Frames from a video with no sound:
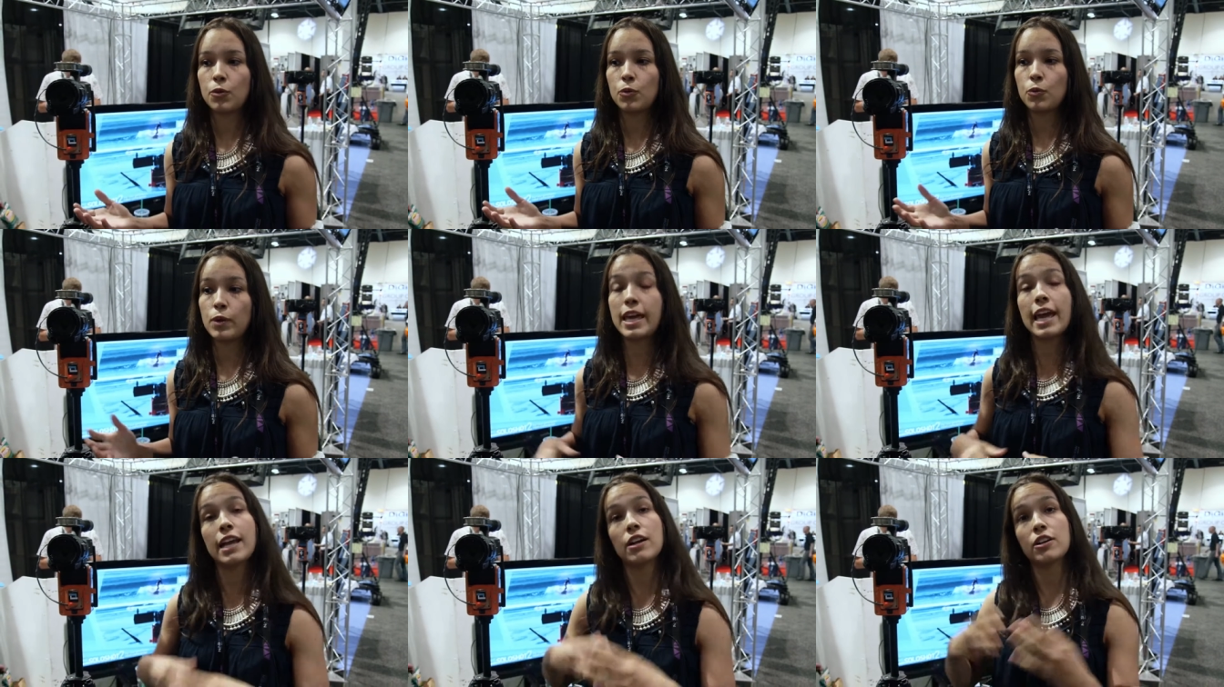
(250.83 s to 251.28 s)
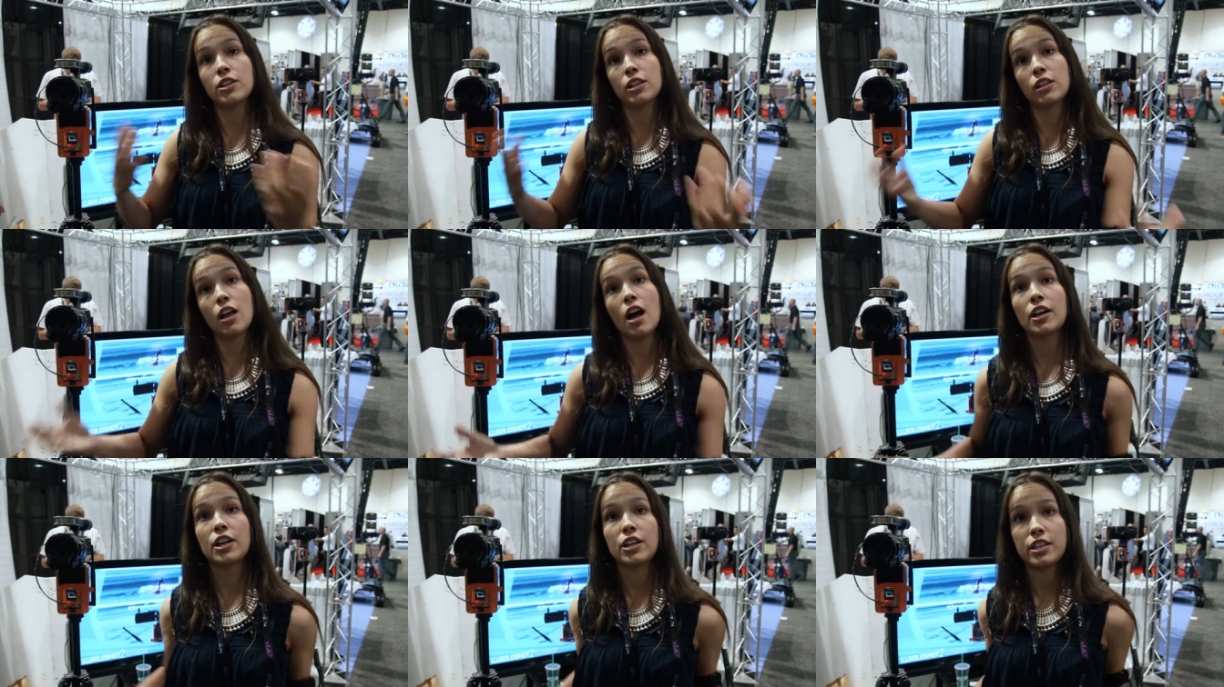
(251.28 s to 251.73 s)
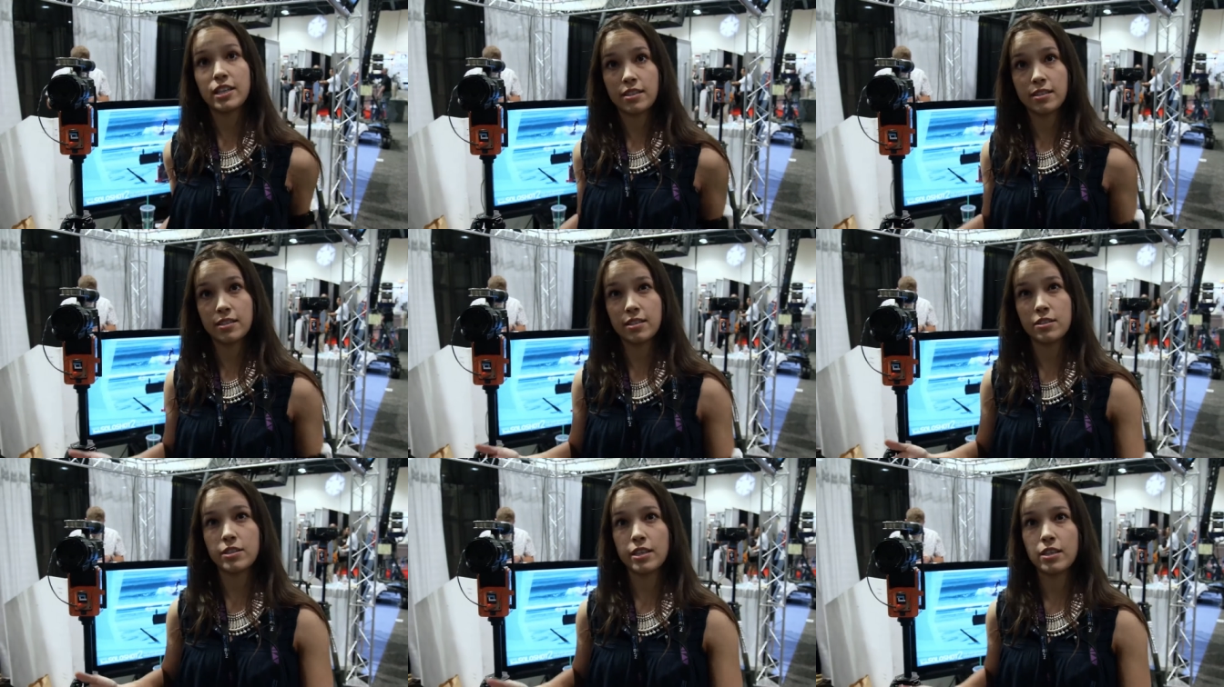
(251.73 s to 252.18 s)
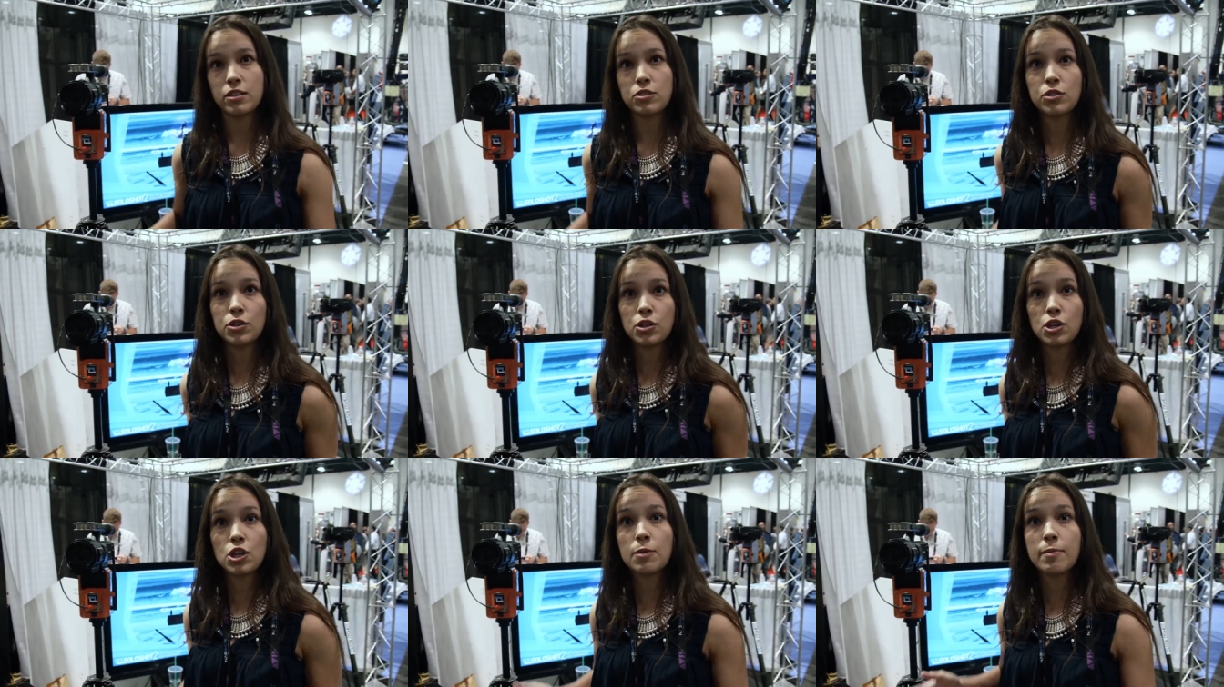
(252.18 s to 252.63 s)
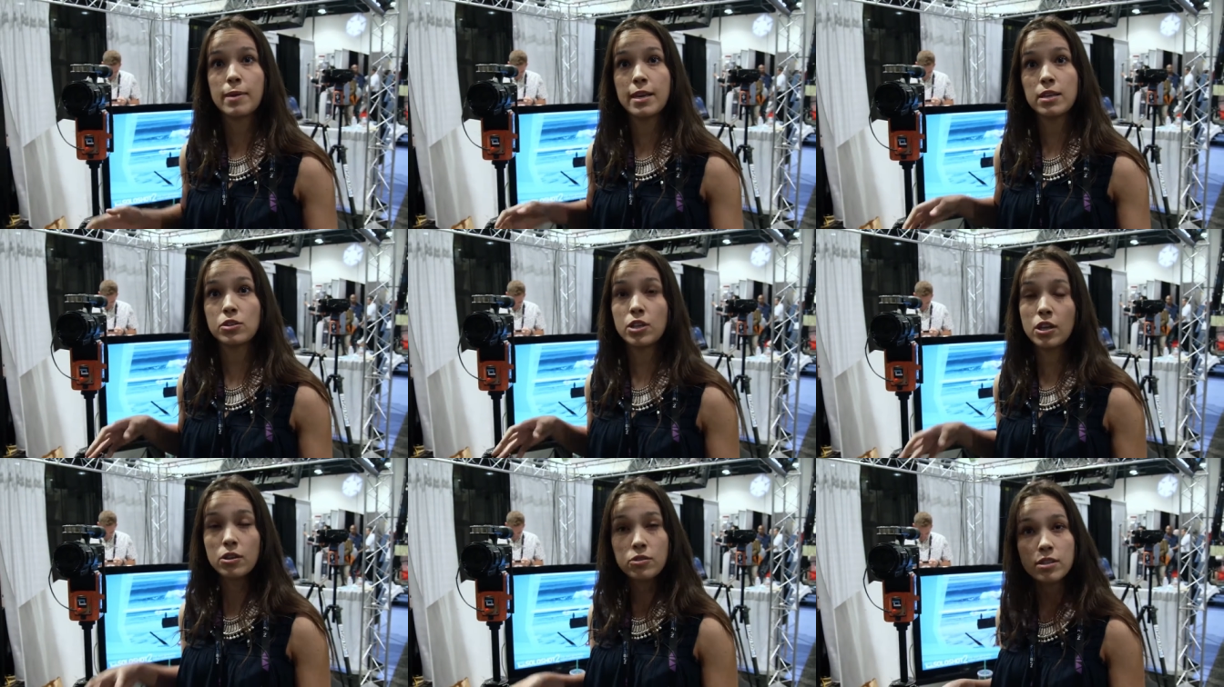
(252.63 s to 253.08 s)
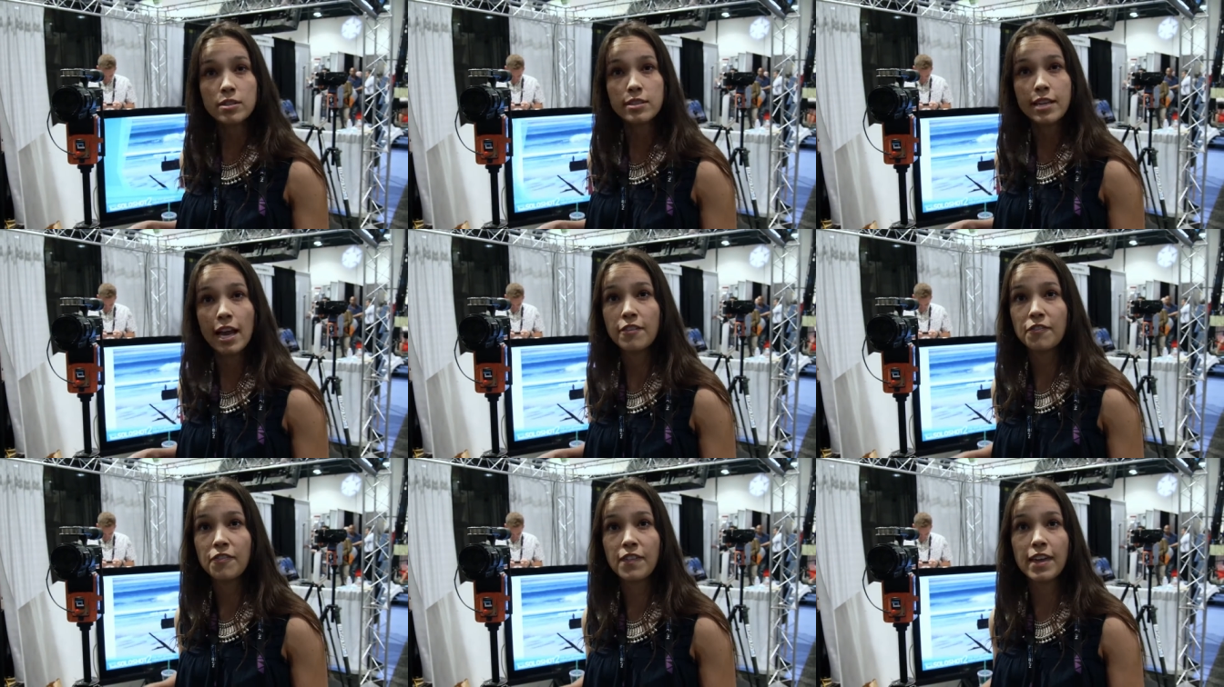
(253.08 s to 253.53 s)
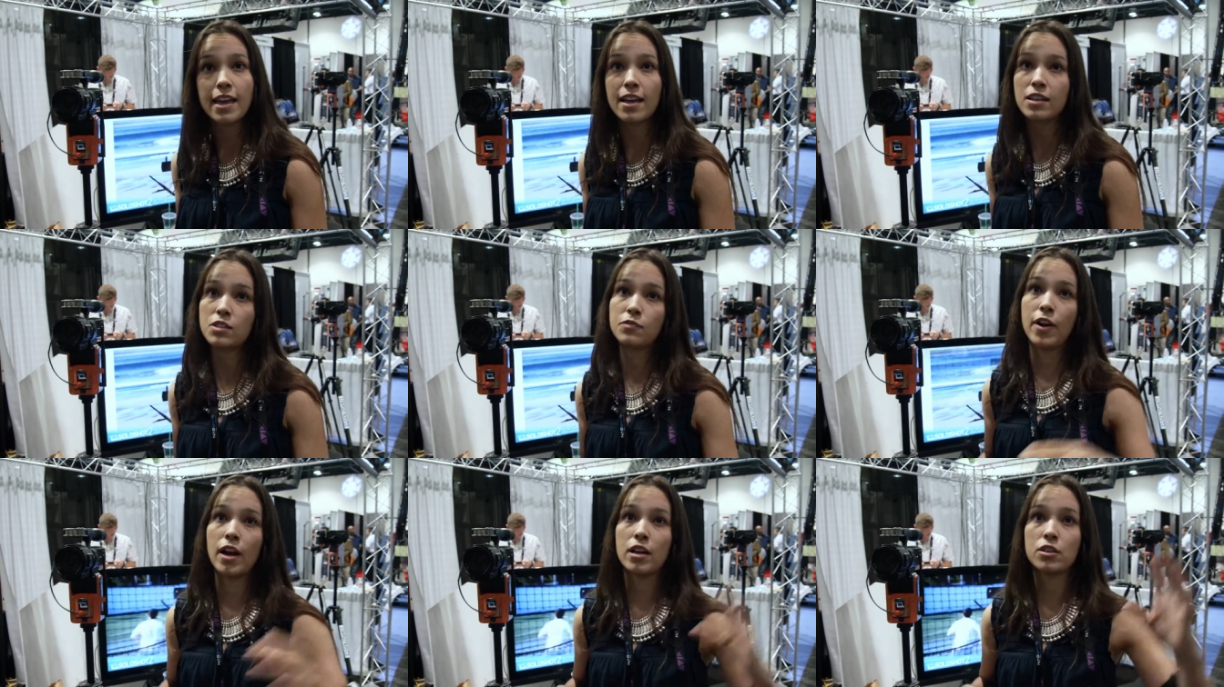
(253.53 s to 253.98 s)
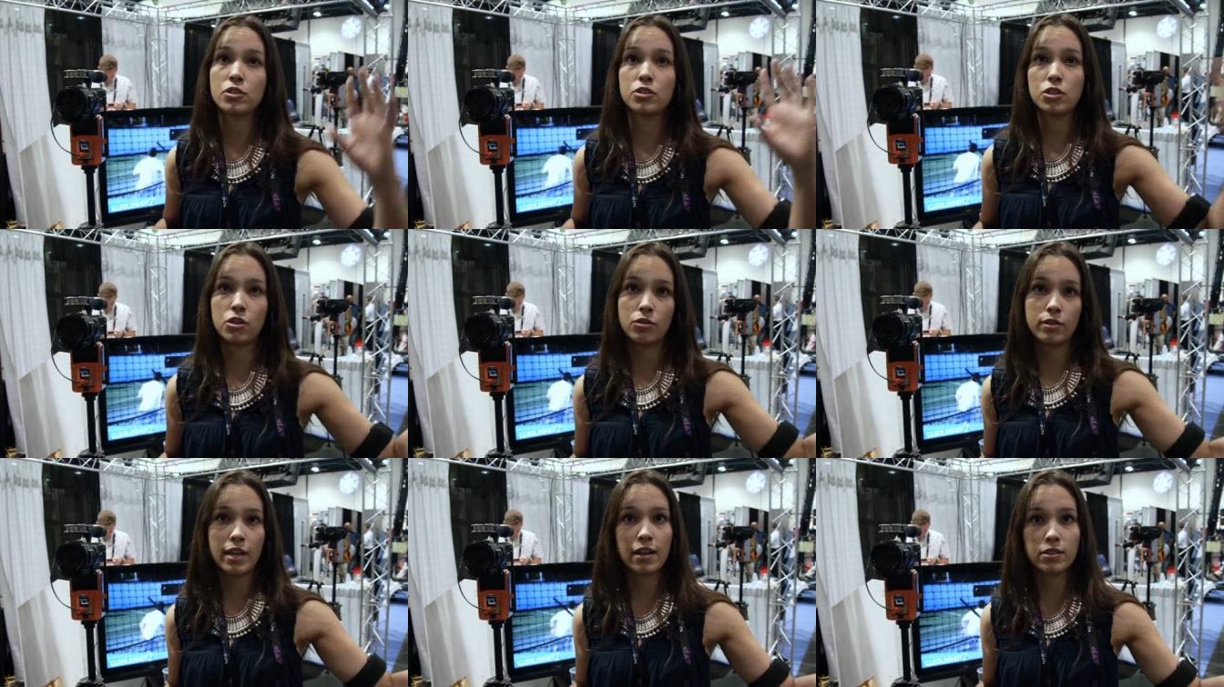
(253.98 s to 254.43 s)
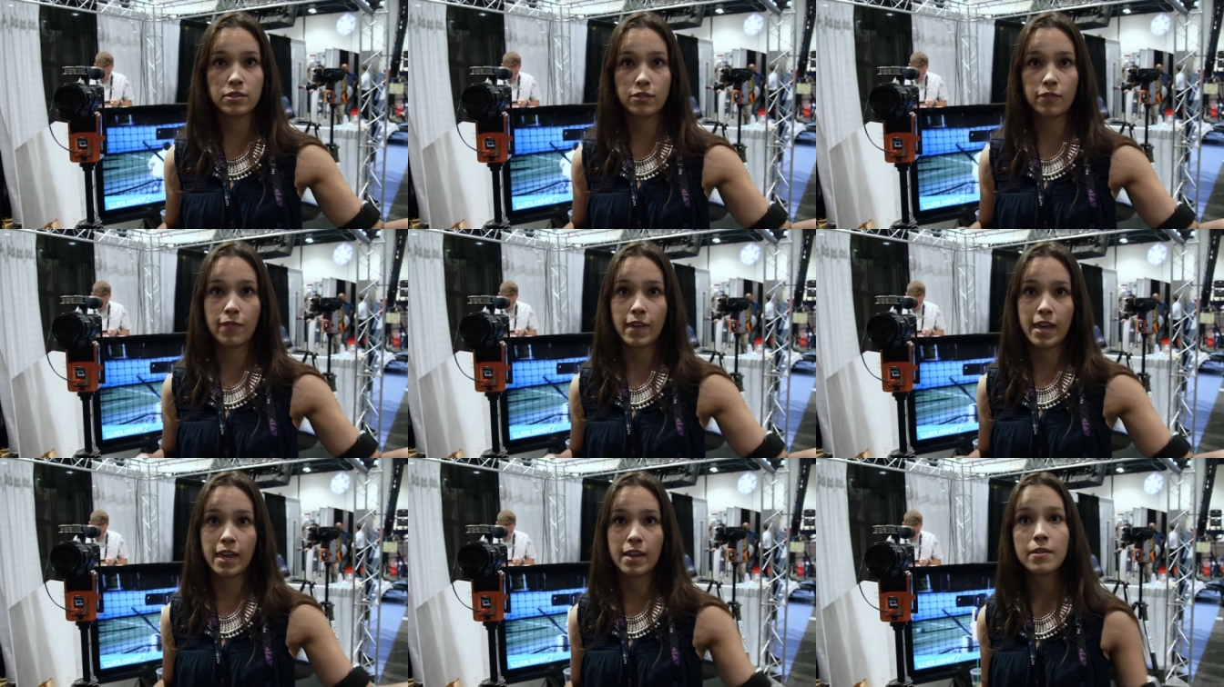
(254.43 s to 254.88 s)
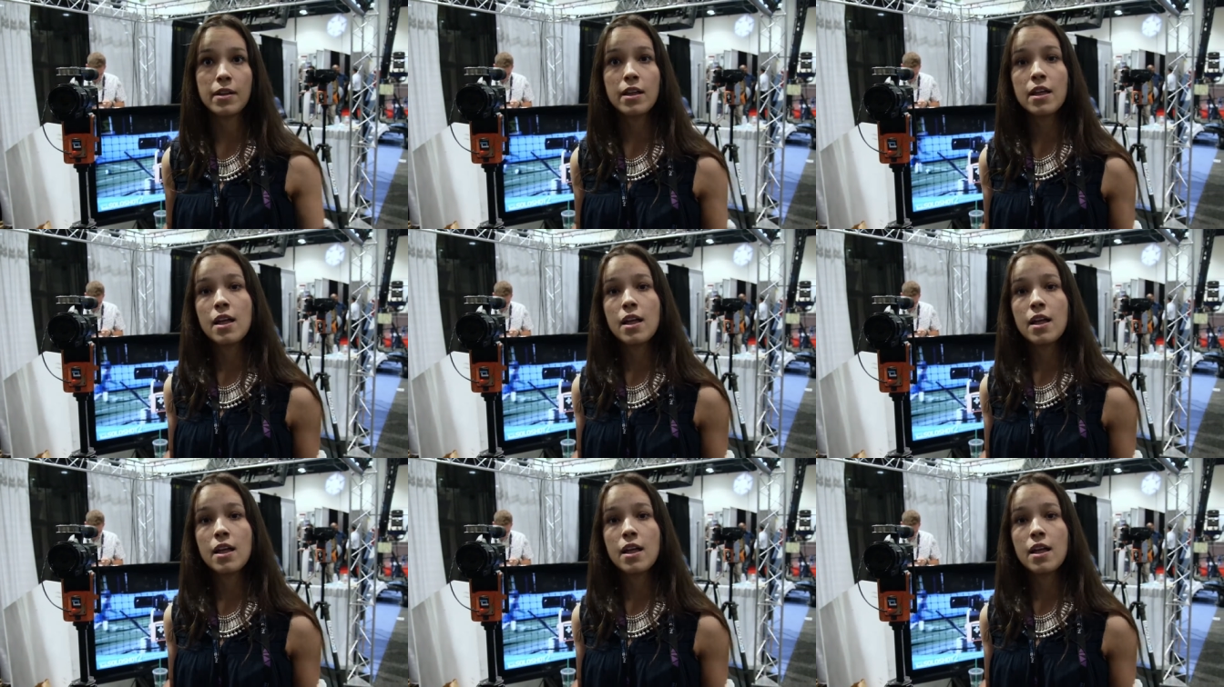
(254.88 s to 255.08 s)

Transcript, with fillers: we cater to longer distances, so you could be as close as 10 feet as far as 2,000 feet.